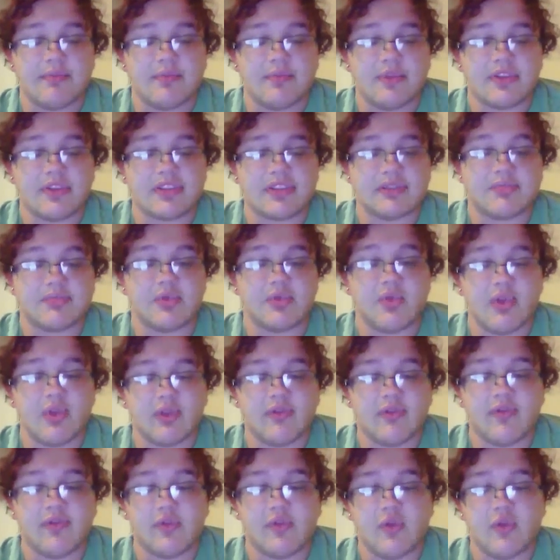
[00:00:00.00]
support
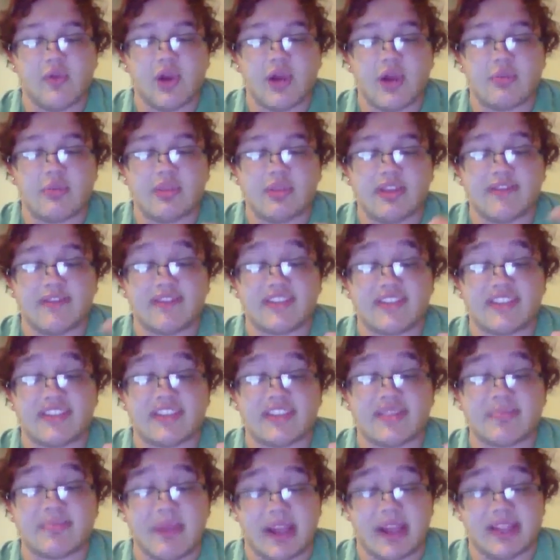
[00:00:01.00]
for, I believe it's the
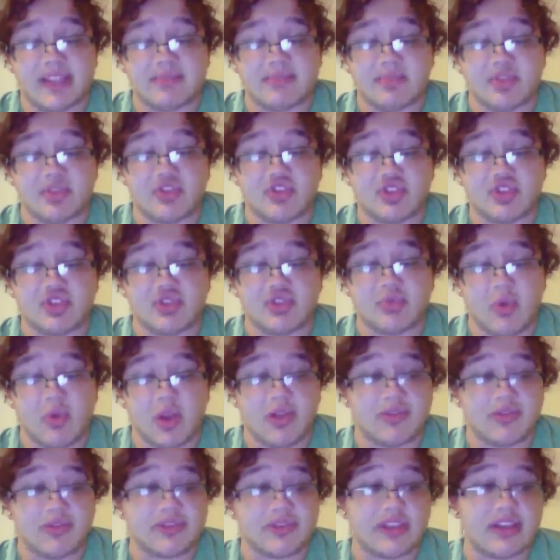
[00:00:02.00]
spicebush
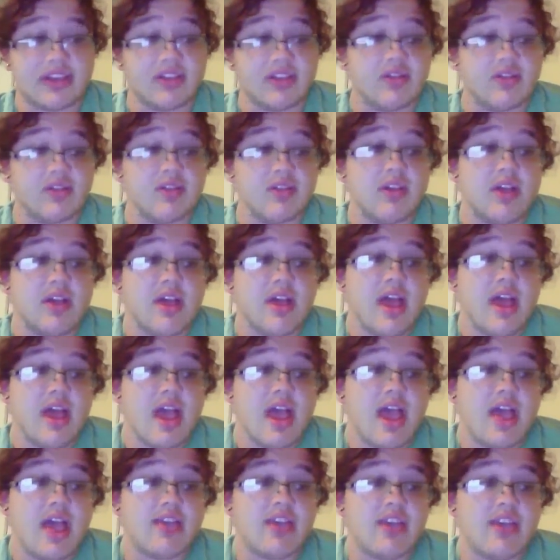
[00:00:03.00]
swallowtail
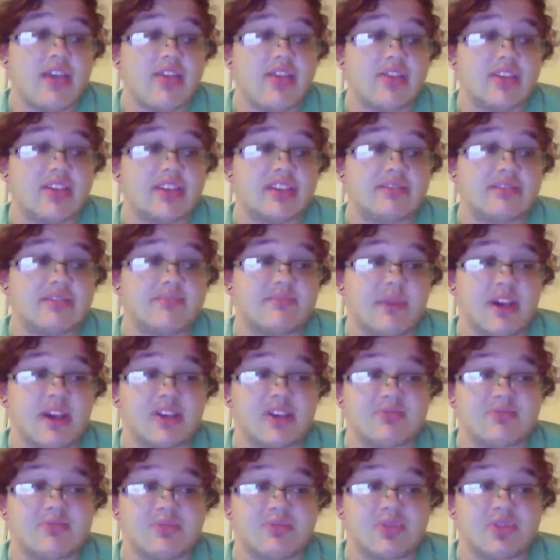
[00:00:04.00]
and then the
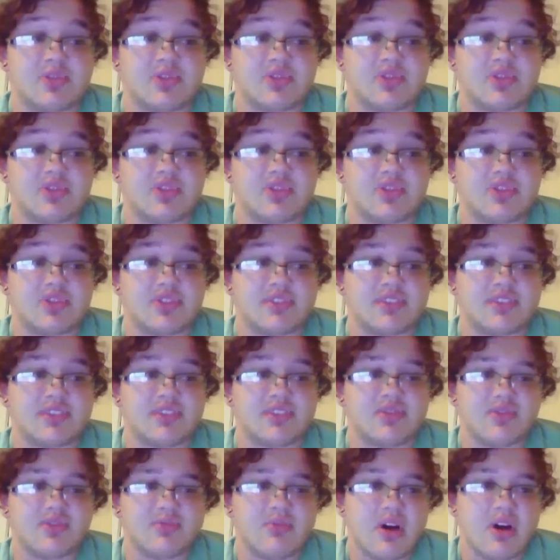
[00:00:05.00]
spicebush
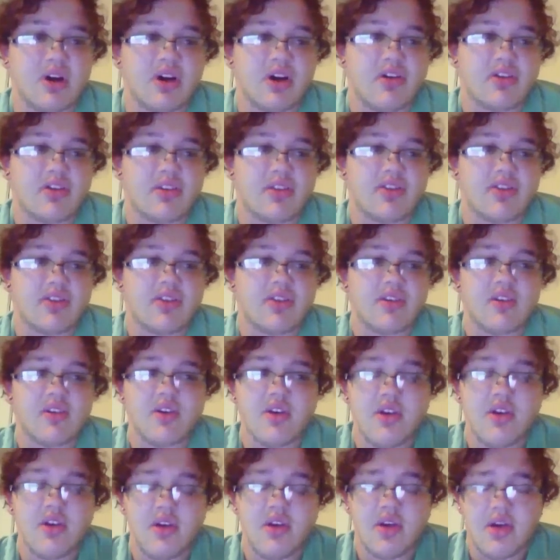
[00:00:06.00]
silk moth.
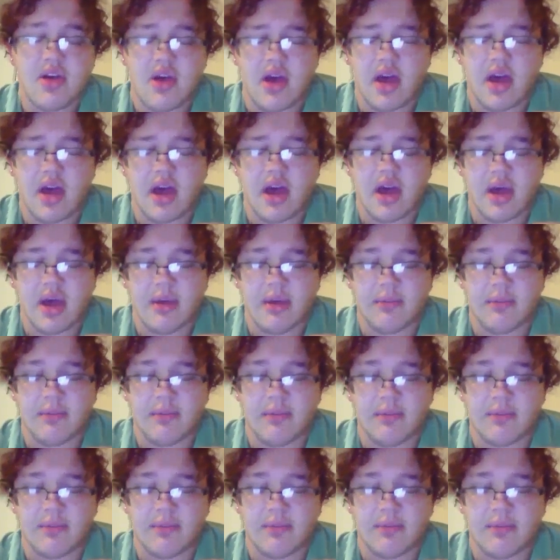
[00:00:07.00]

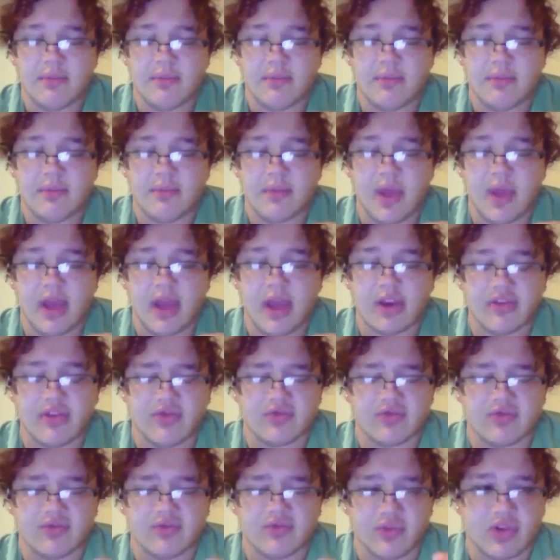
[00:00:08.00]
I don't
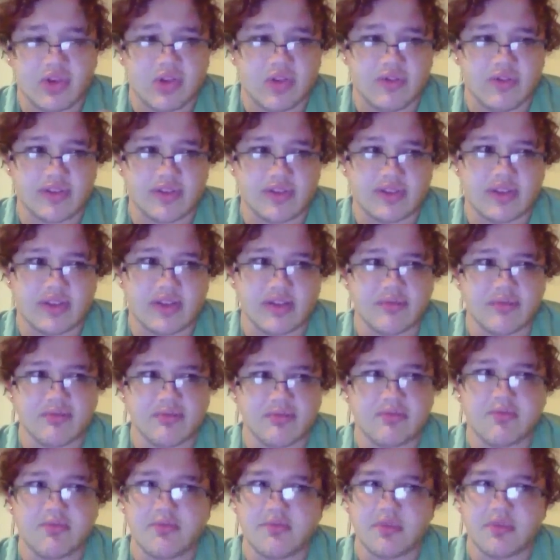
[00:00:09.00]
recall if it's a
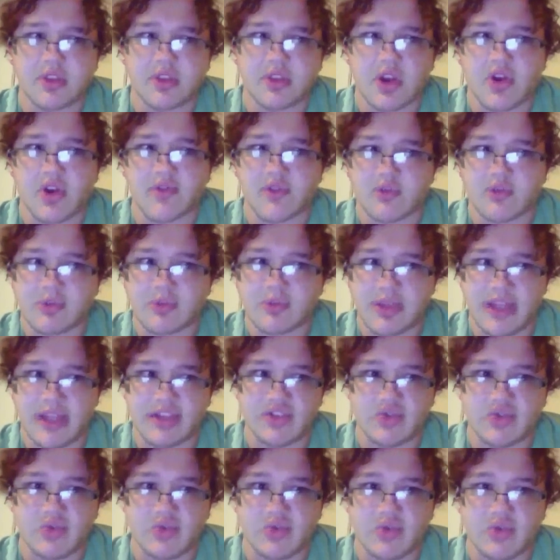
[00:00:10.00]
larval
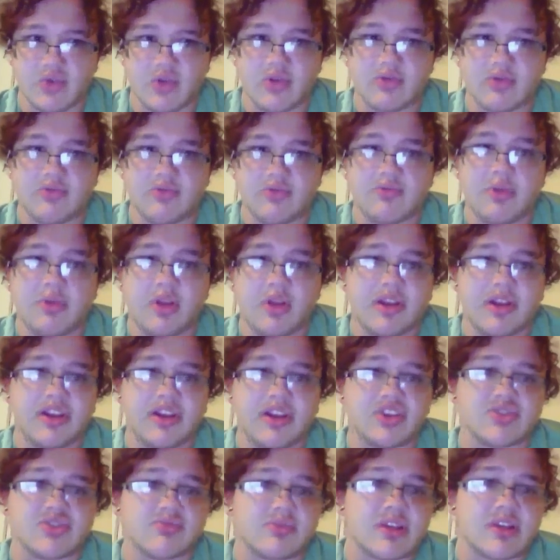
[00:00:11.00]
plant or
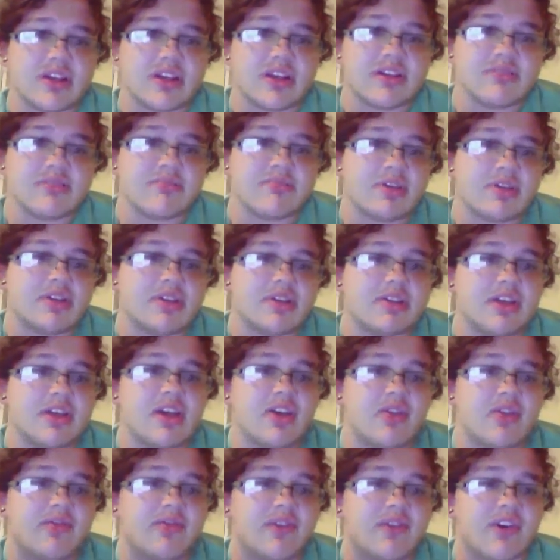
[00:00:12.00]
pollination plant, but they
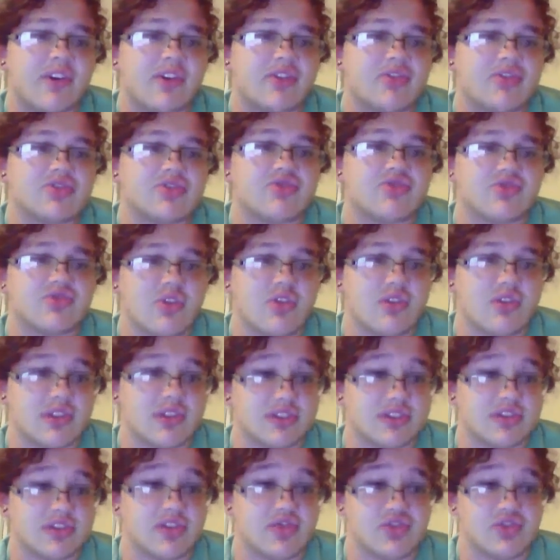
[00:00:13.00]
are very strongly
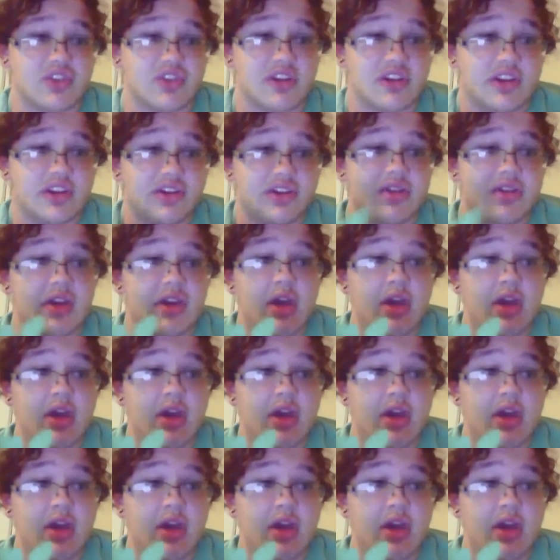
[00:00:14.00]
associated